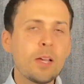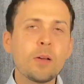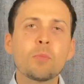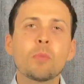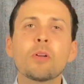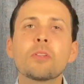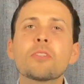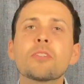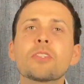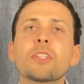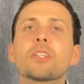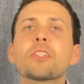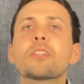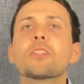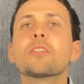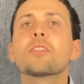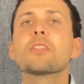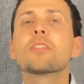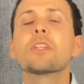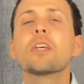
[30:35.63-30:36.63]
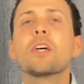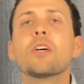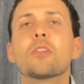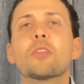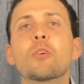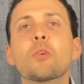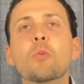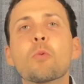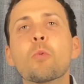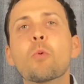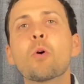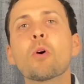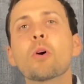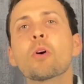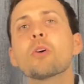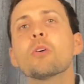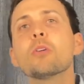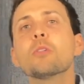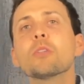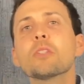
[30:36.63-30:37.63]
brothers and sisters, the
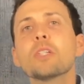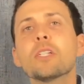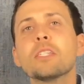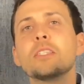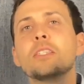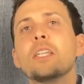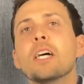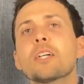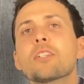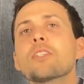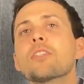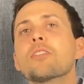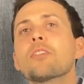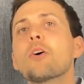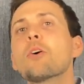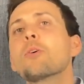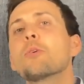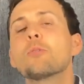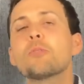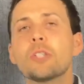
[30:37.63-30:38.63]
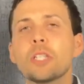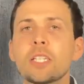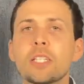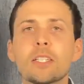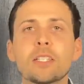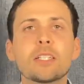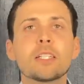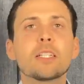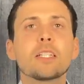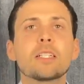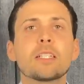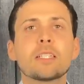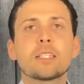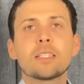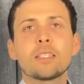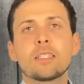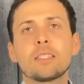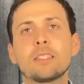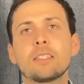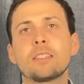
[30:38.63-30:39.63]
world doesn't know who Jesus is.
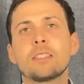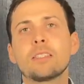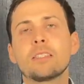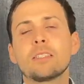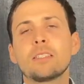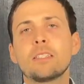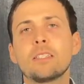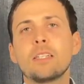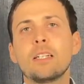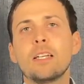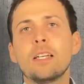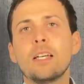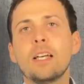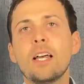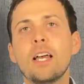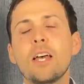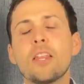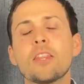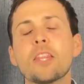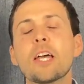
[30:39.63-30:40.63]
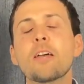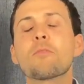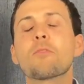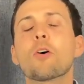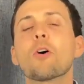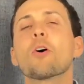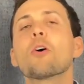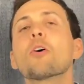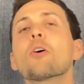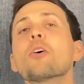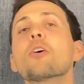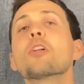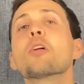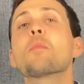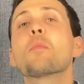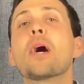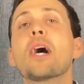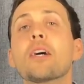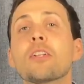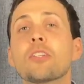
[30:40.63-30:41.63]
They've heard
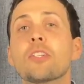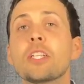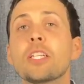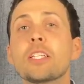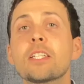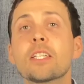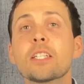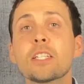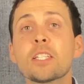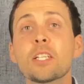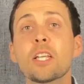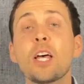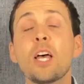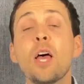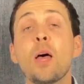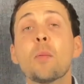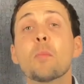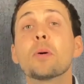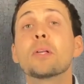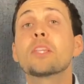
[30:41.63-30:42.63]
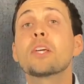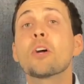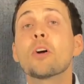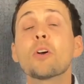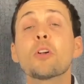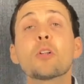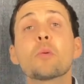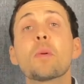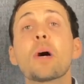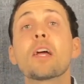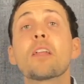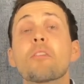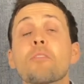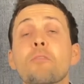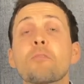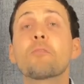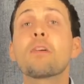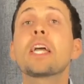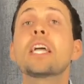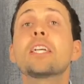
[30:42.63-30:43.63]
about Jesus, but they heard about a
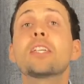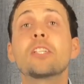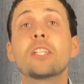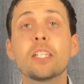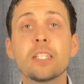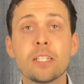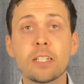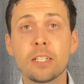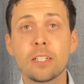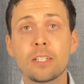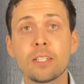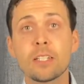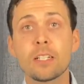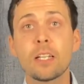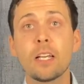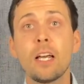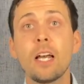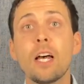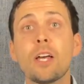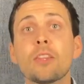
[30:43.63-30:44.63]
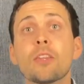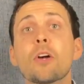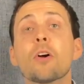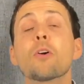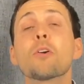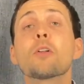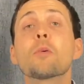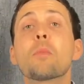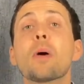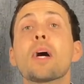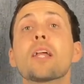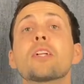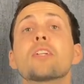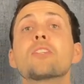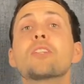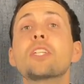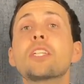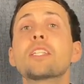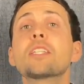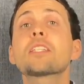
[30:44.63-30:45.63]
fake Jesus. They heard about a
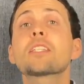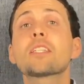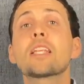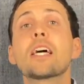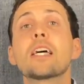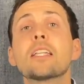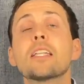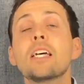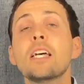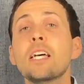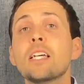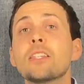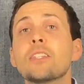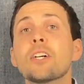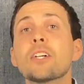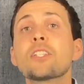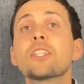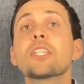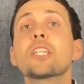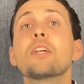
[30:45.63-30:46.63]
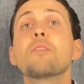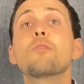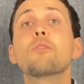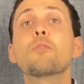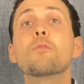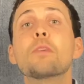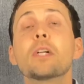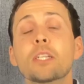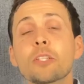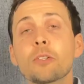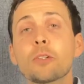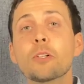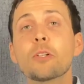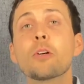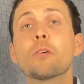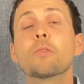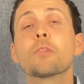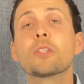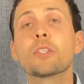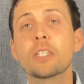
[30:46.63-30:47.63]
Jesus that doesn't give you victory
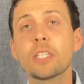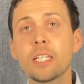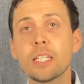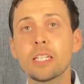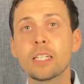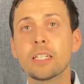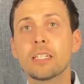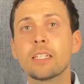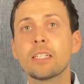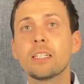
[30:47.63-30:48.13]
over sin.